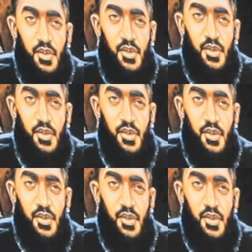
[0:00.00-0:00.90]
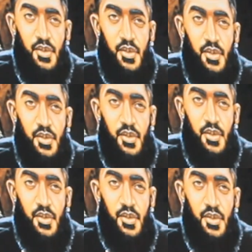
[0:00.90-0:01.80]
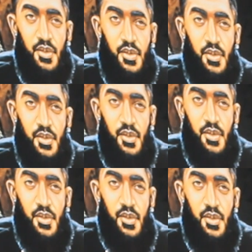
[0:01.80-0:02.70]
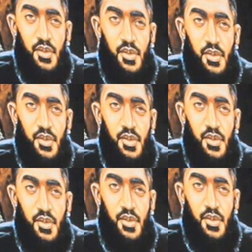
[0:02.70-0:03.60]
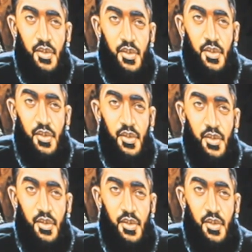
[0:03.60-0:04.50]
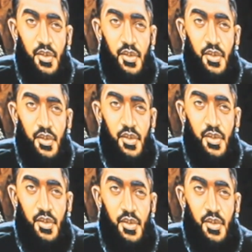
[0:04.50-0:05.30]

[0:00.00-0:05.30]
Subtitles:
[no speech]